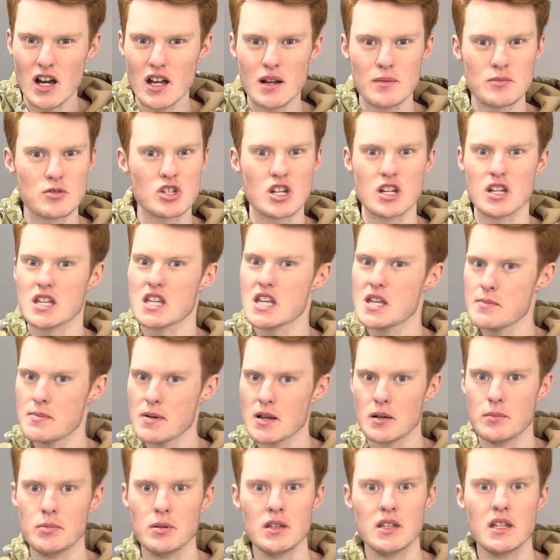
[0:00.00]
I'm just going to keep it
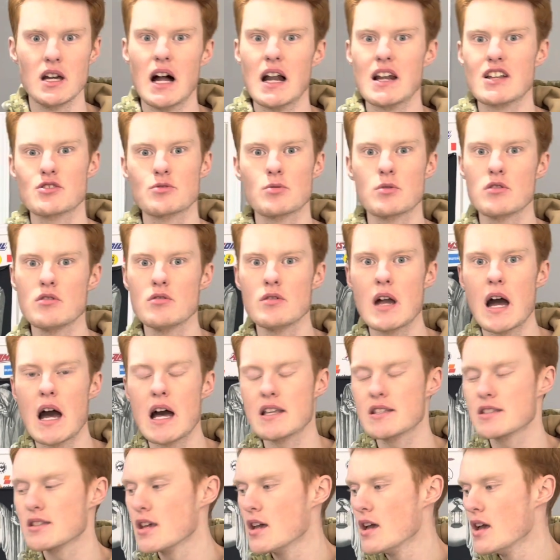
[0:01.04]
completely honest with you
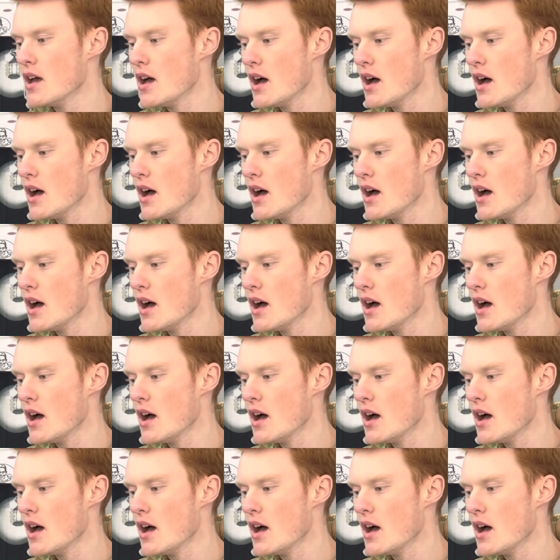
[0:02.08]
guys.